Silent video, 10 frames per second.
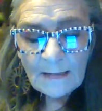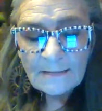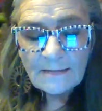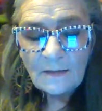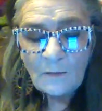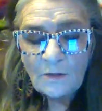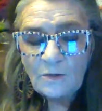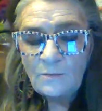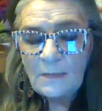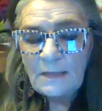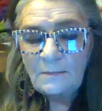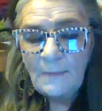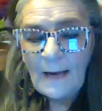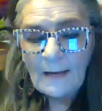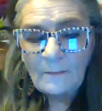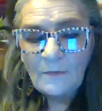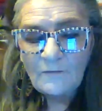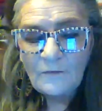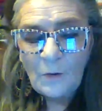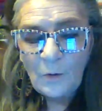I see what you mean, madam,
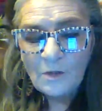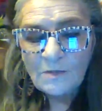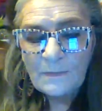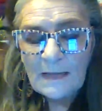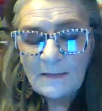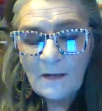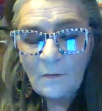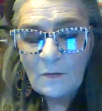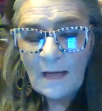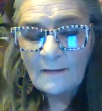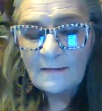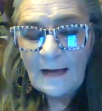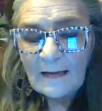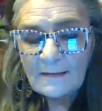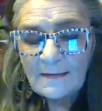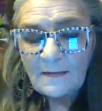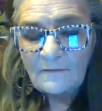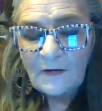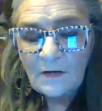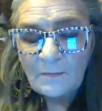of course, but I don't like the idea
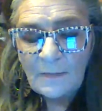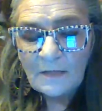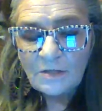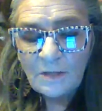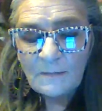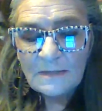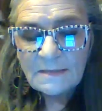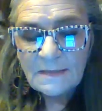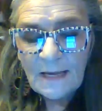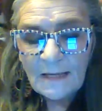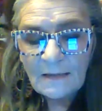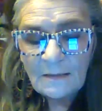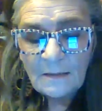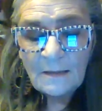very much, I must say.